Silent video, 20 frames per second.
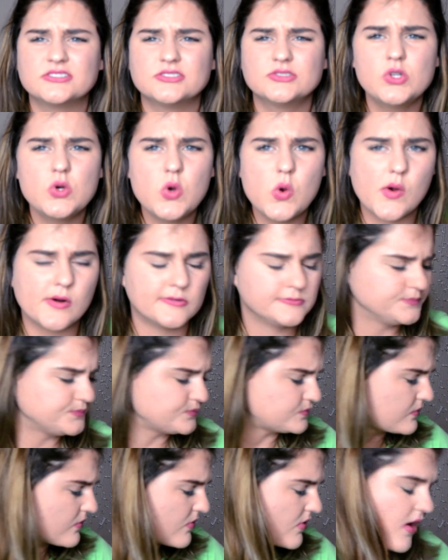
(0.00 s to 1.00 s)
Ooh,
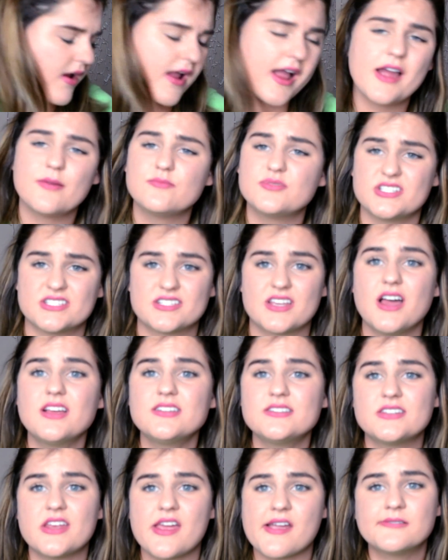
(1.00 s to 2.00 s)
I'm
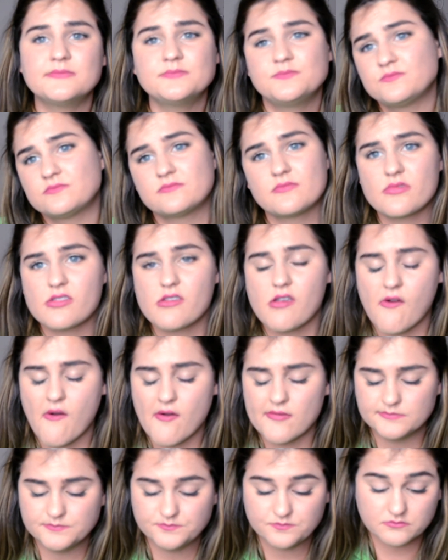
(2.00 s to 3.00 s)
disgusting
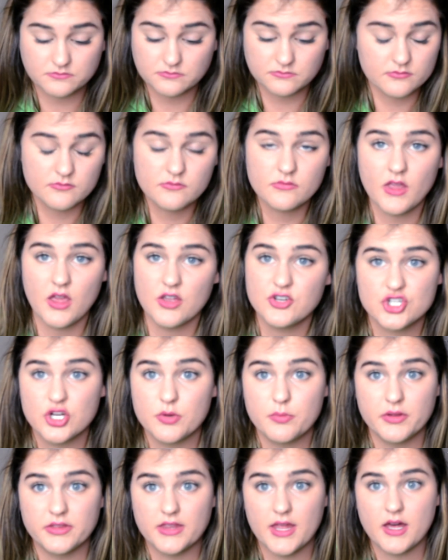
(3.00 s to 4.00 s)
should
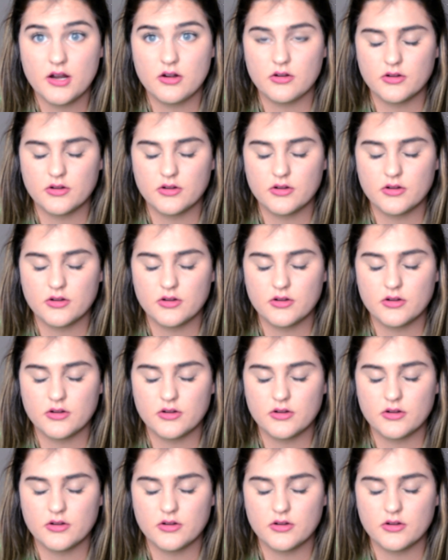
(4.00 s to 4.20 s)
have put that